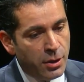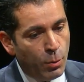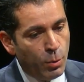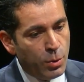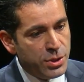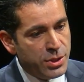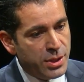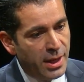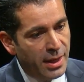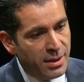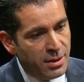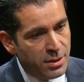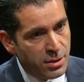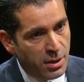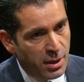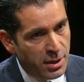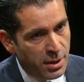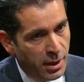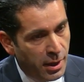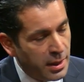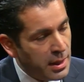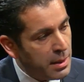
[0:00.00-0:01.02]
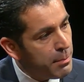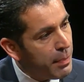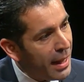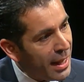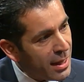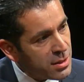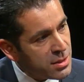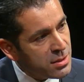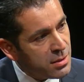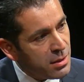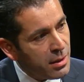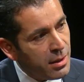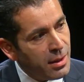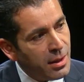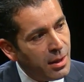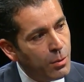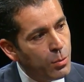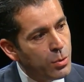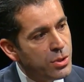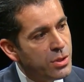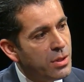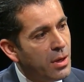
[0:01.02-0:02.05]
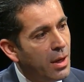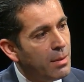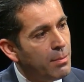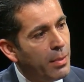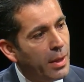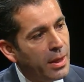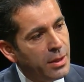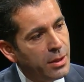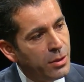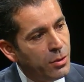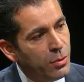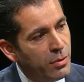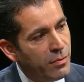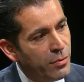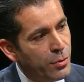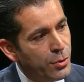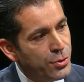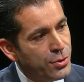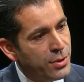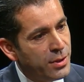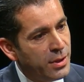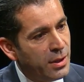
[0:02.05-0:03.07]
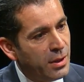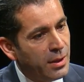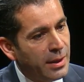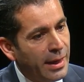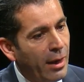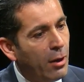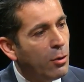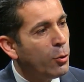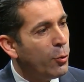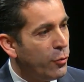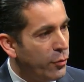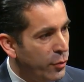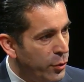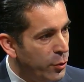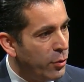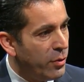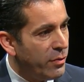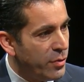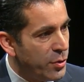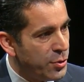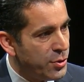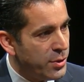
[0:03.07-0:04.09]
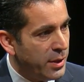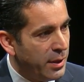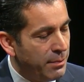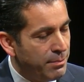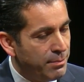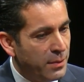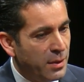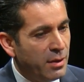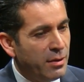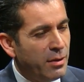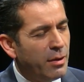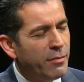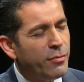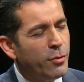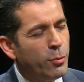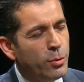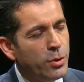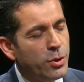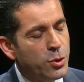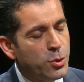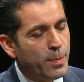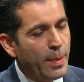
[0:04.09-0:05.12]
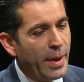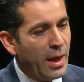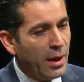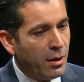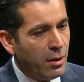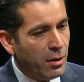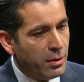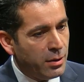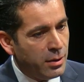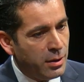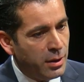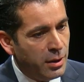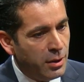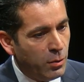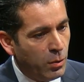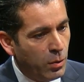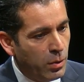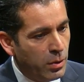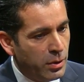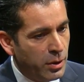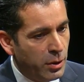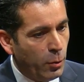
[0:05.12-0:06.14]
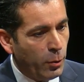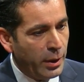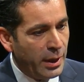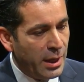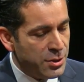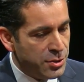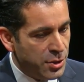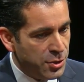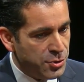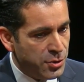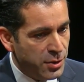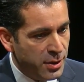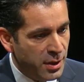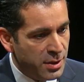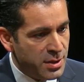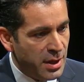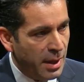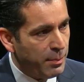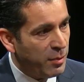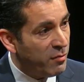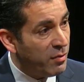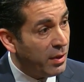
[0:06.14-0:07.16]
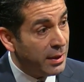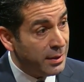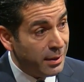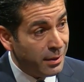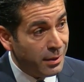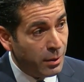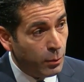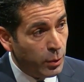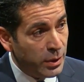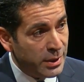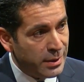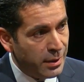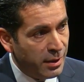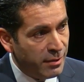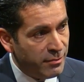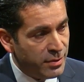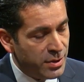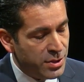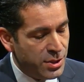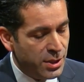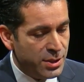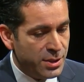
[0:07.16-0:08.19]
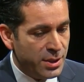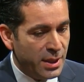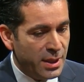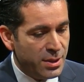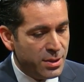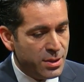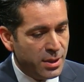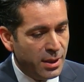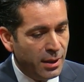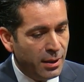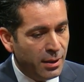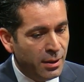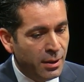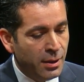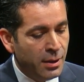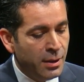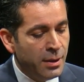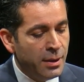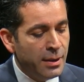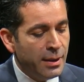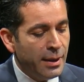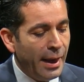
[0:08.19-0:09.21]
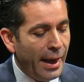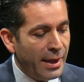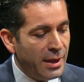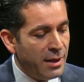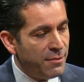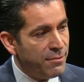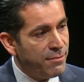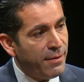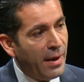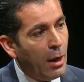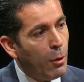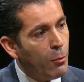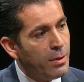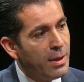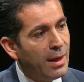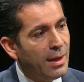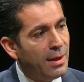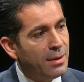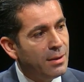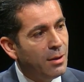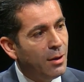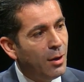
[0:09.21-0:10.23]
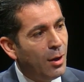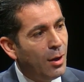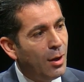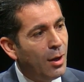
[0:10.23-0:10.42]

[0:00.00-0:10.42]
There was an impact study that was done by the university, Cal Lutheran University, a few years back on the organization, the type of lending that we did at VCCDC. And it found that